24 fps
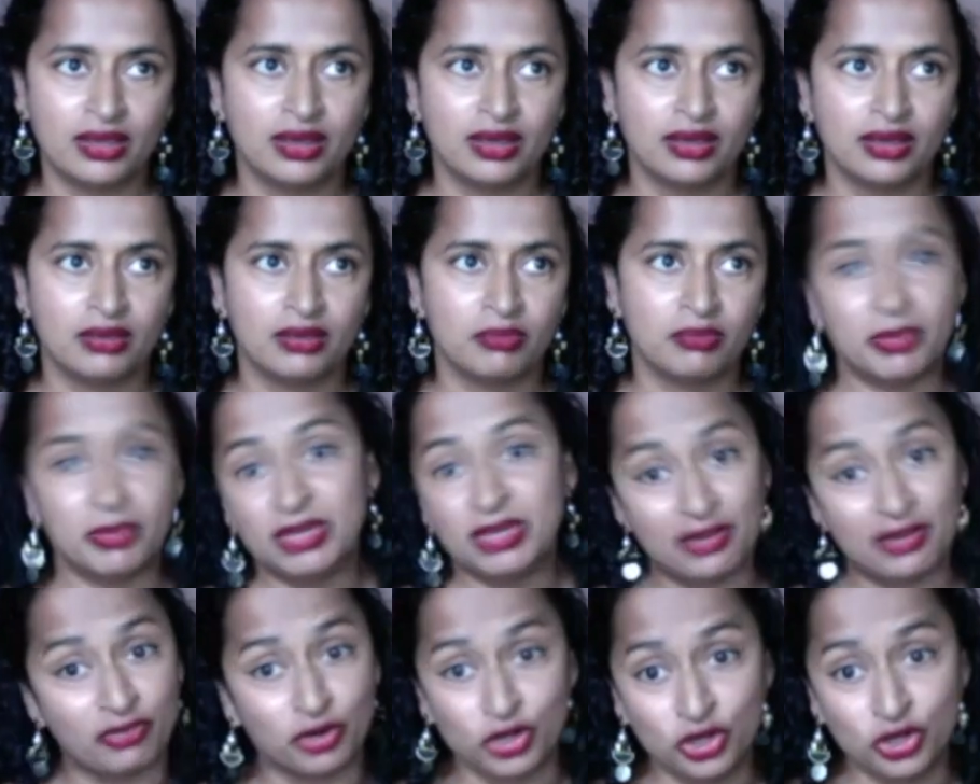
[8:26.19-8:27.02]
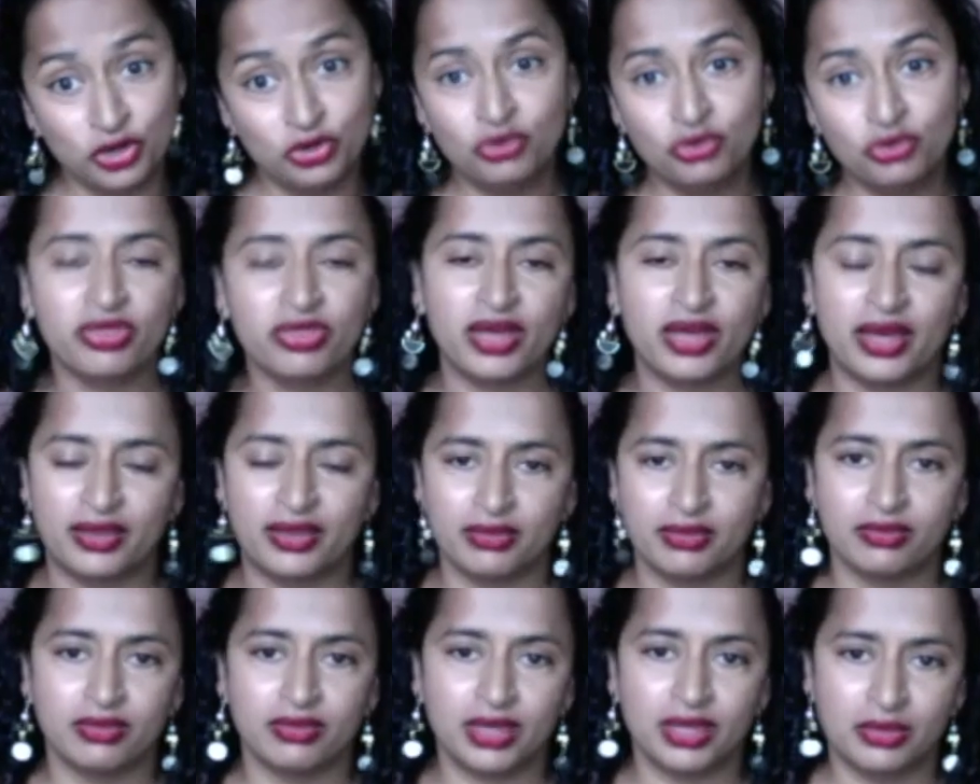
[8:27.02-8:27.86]
maybe never knew that
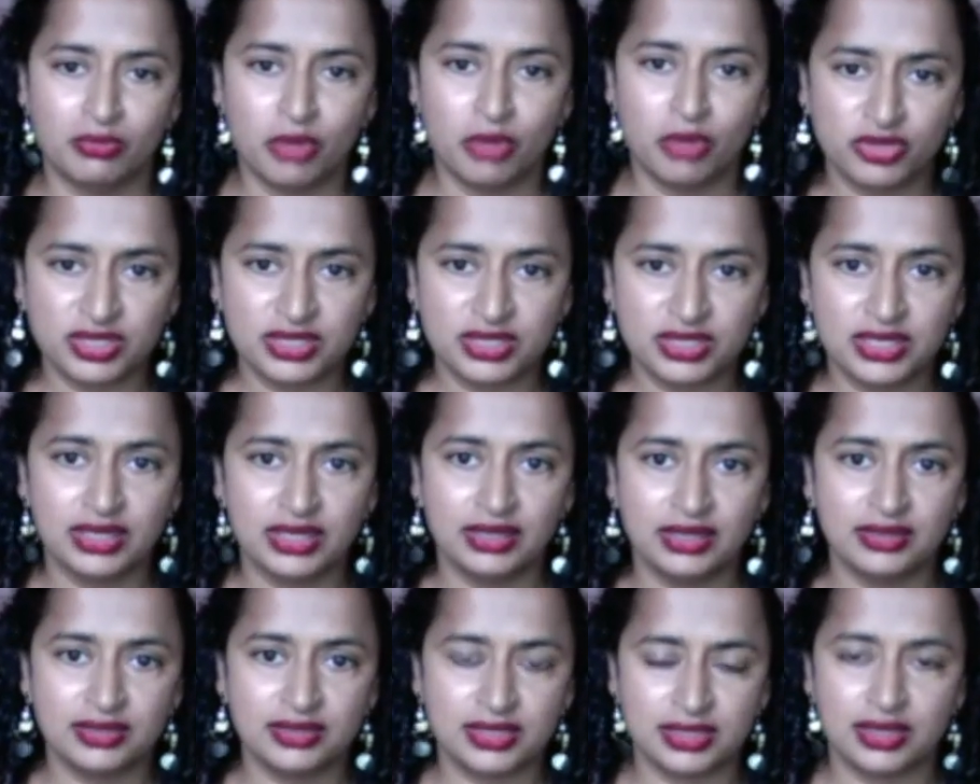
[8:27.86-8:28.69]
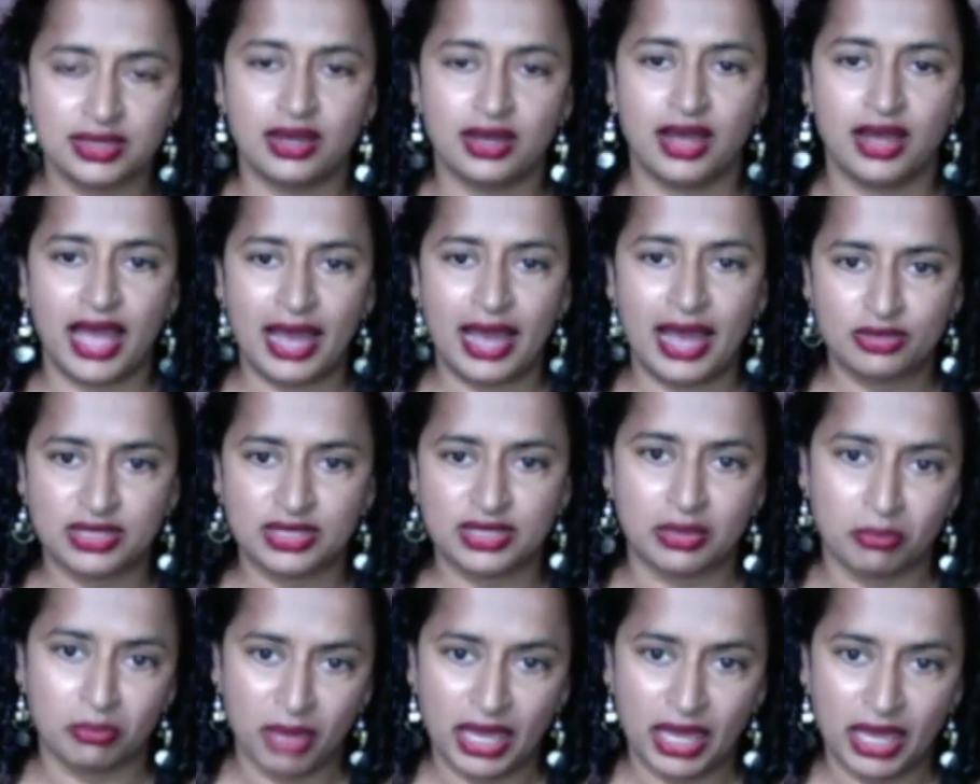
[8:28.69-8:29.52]
in most cities, uh, housing,
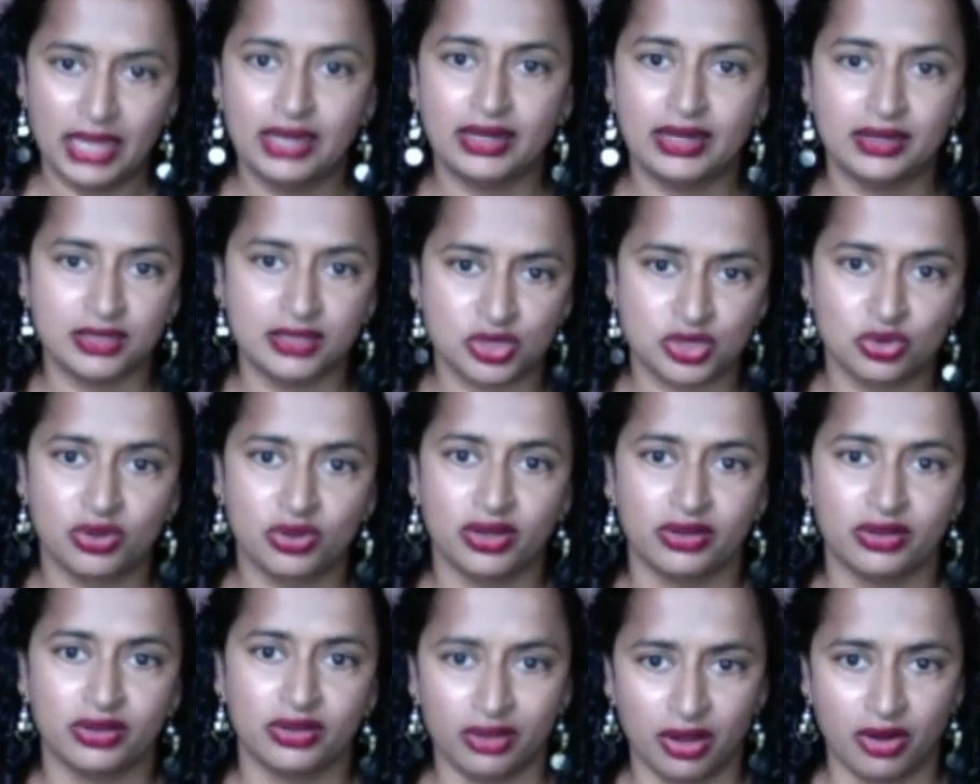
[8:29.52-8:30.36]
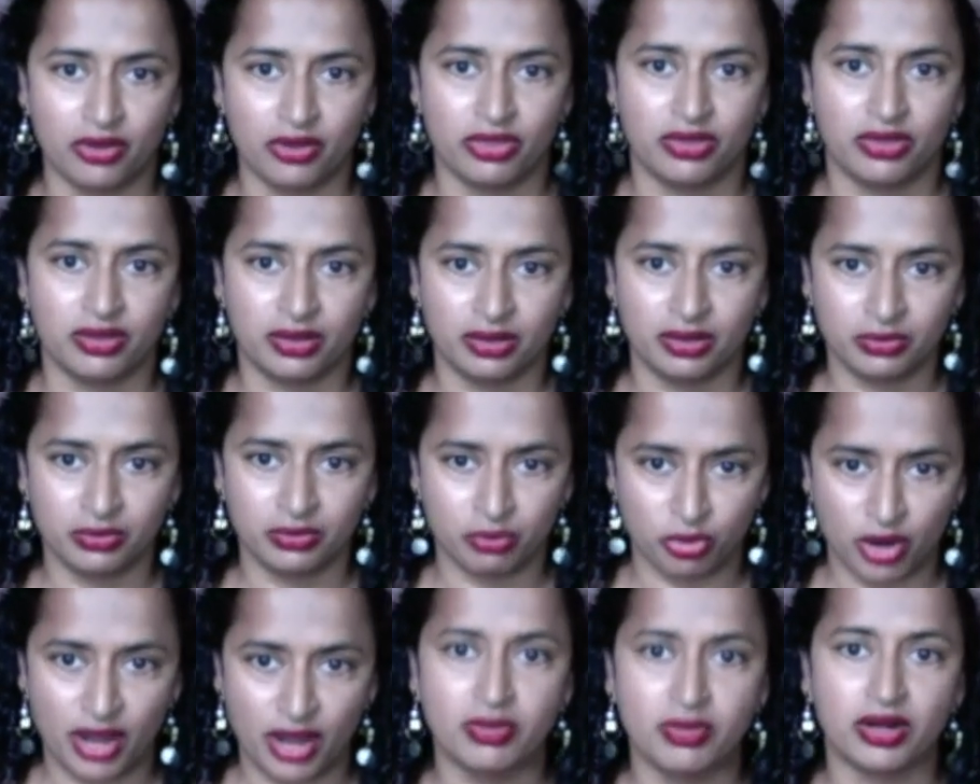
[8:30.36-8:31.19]
paint, and soil are the
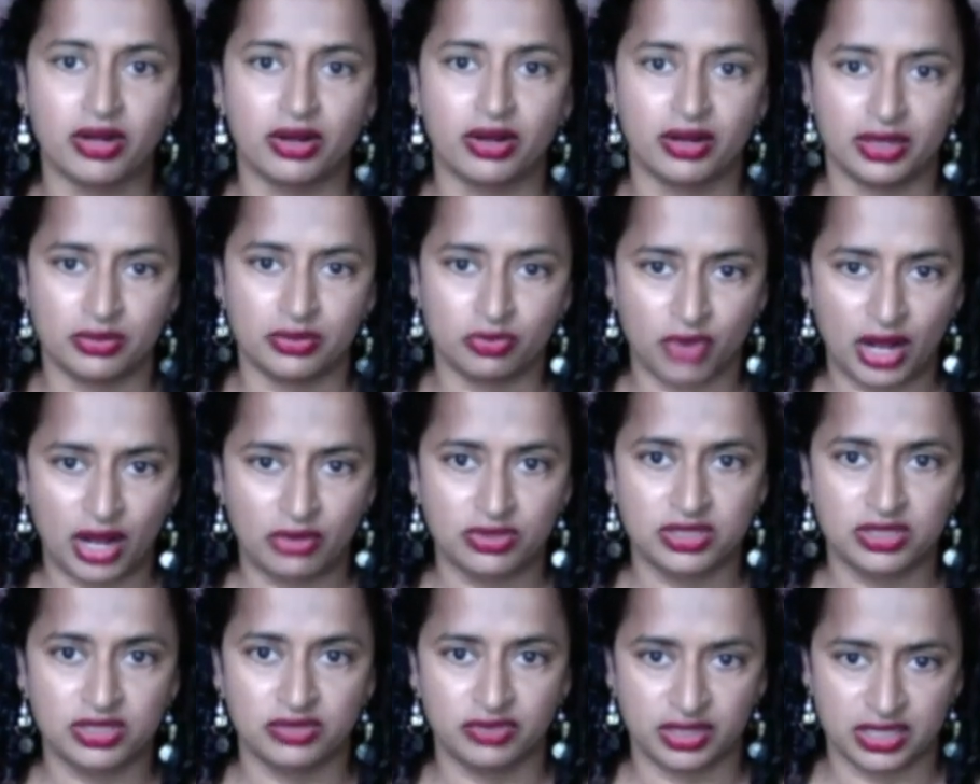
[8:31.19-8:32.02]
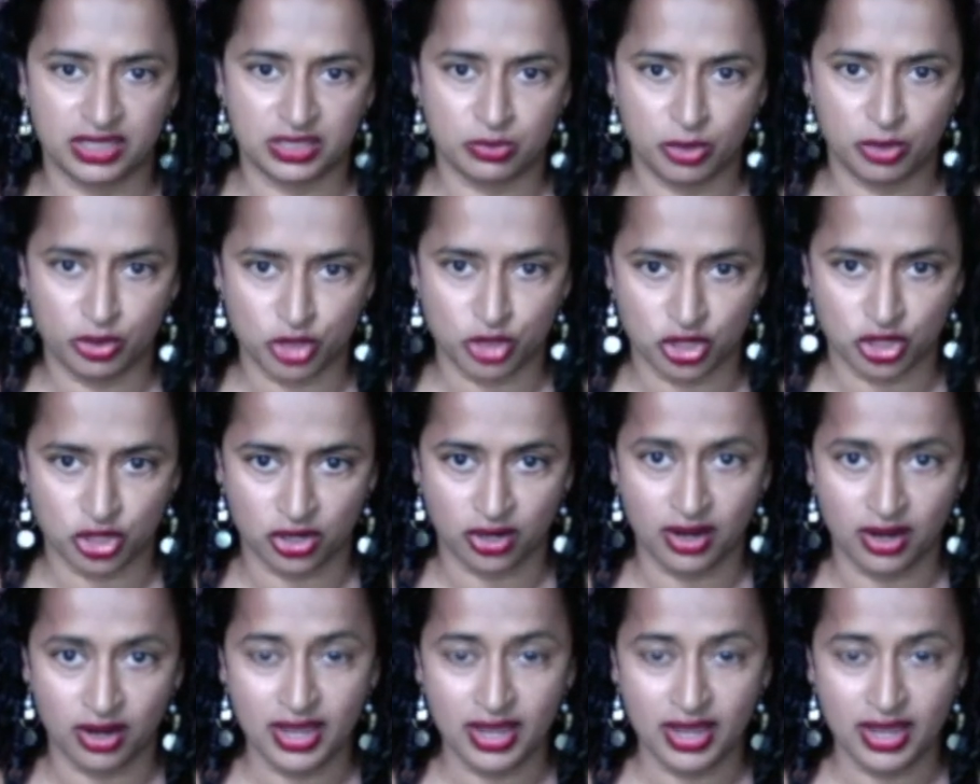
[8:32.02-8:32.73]
primary routes of exposure.